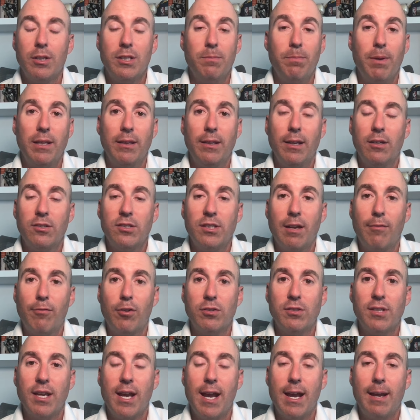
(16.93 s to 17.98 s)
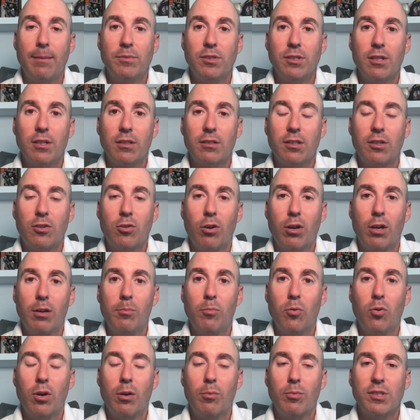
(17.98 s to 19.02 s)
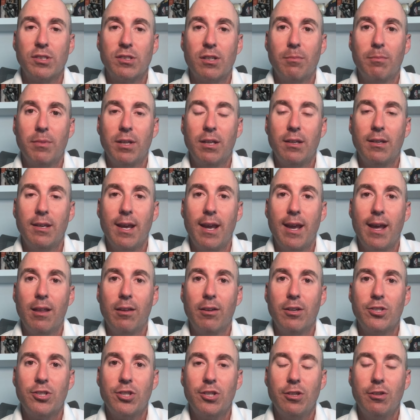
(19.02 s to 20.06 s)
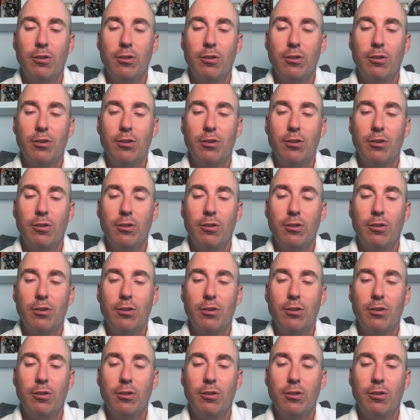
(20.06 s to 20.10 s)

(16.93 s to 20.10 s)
he's been there several times. Look, DeCorey Moore was committed to L S